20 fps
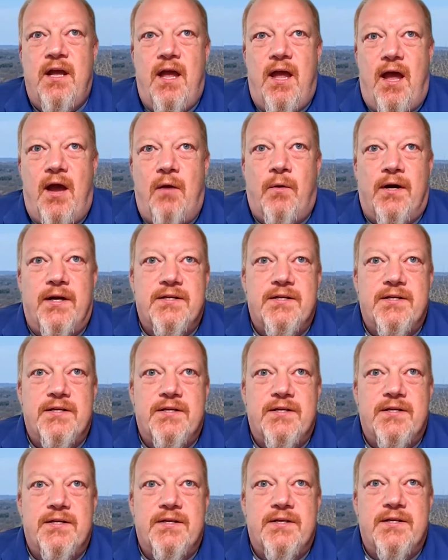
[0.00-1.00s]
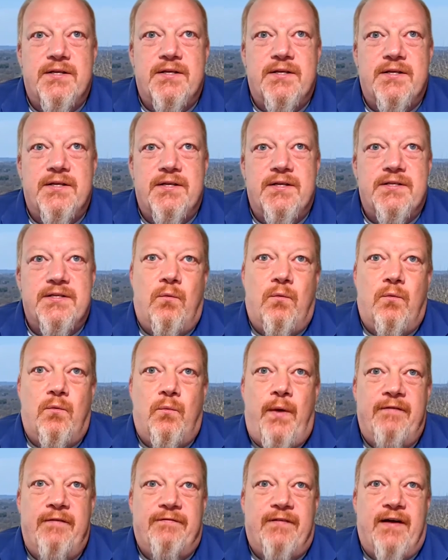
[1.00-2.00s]
And we're going to start with talking about
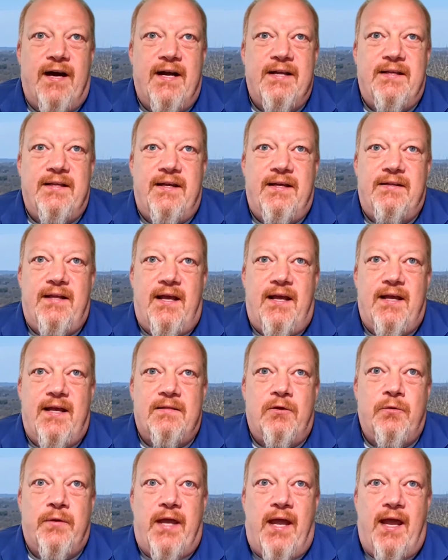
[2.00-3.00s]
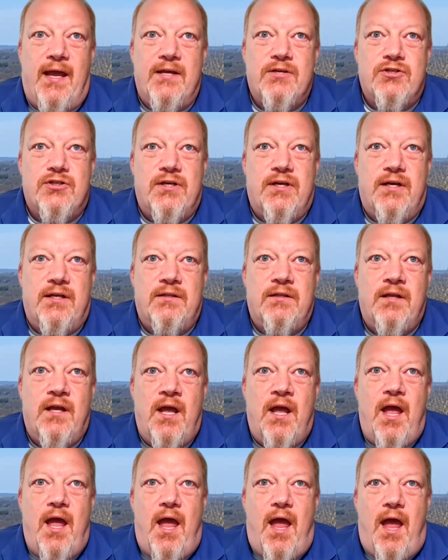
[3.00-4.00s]
wayfinding and location
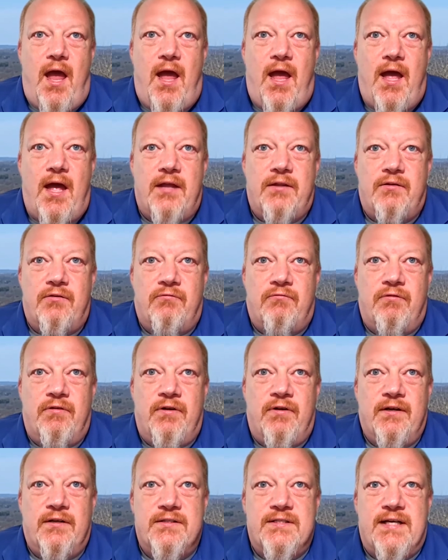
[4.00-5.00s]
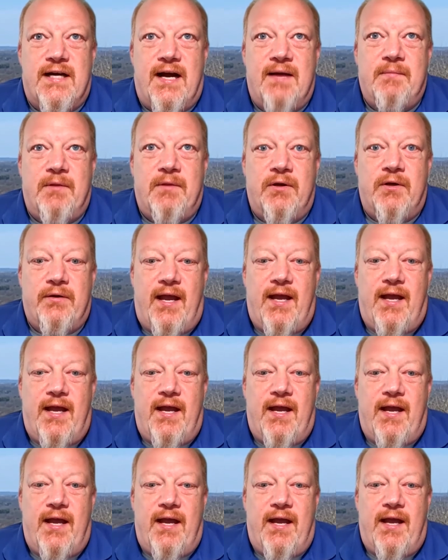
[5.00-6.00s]
and real-time
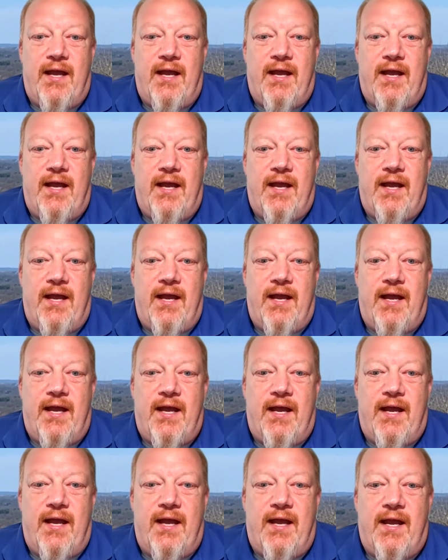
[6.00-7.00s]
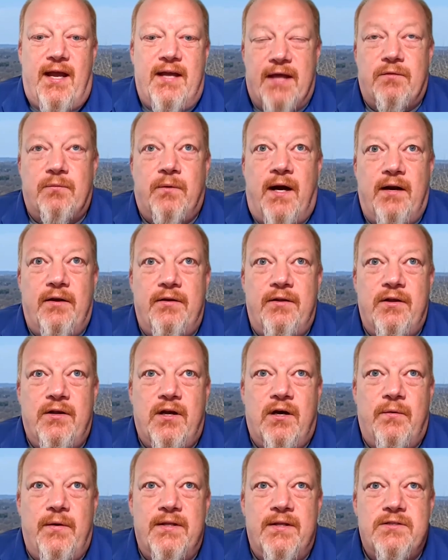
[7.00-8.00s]
location services. So Beth, why don't you
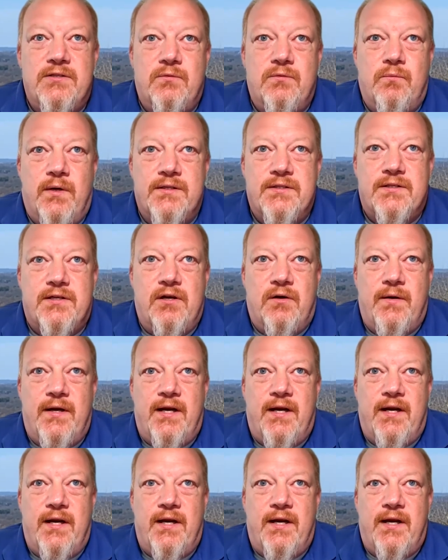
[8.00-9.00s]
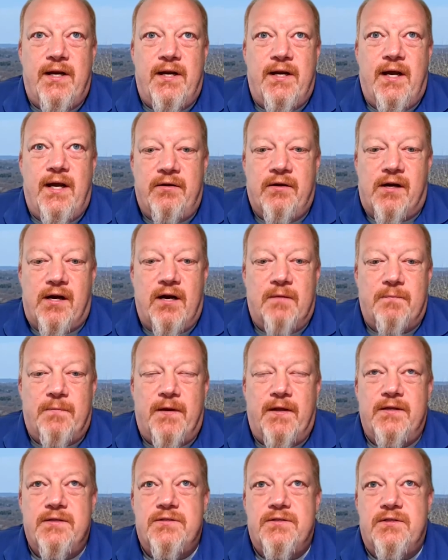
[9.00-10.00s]
go into what's going on and what your
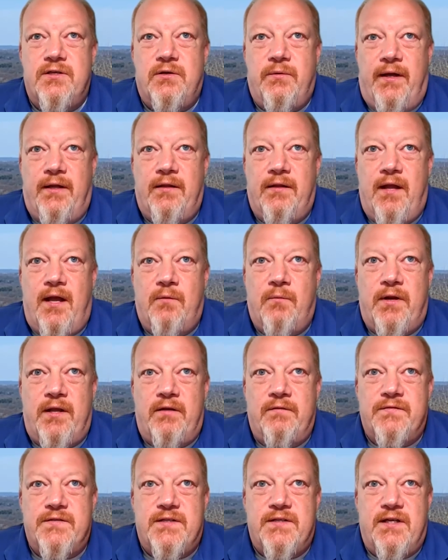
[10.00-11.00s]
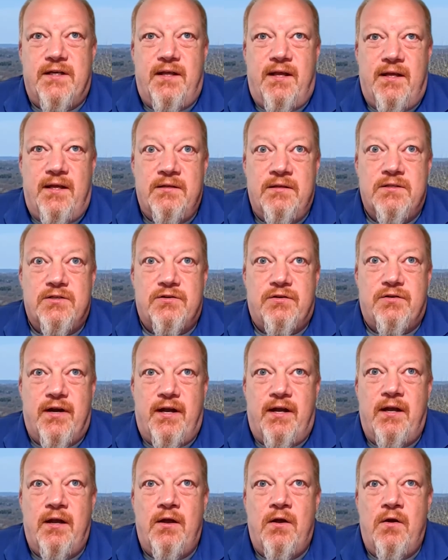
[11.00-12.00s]
company is doing and what you've seen in the
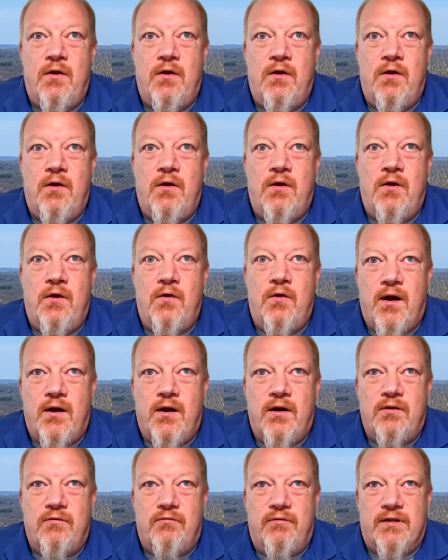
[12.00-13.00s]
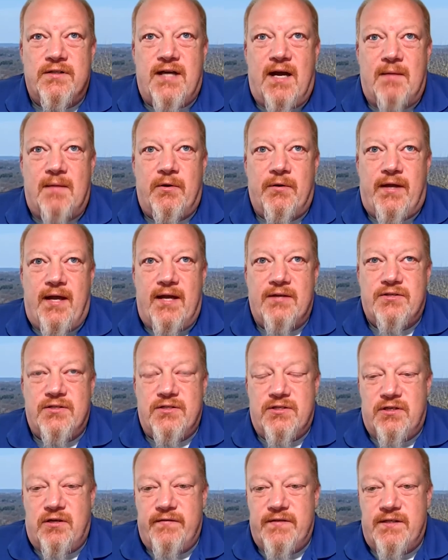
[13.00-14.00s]
industry for real-time location
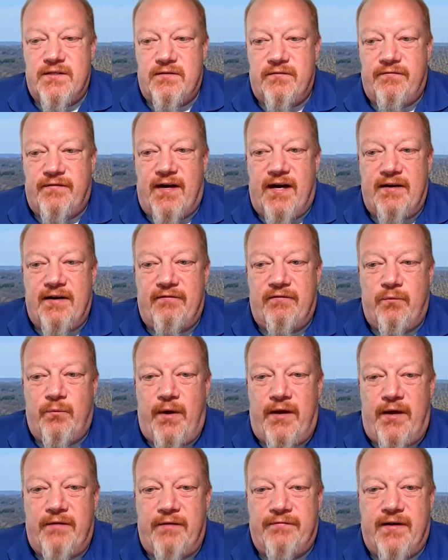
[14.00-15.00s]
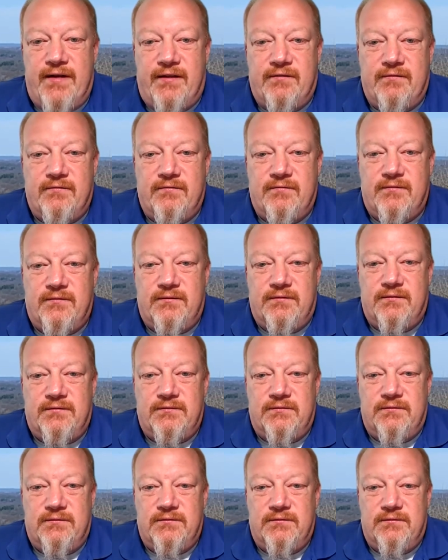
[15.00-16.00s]
services and wayfinding?
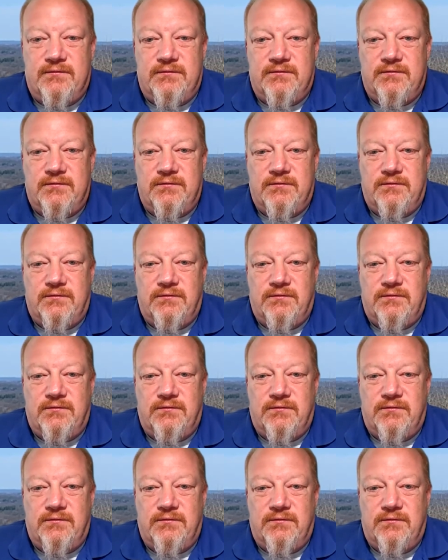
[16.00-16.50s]
Sure.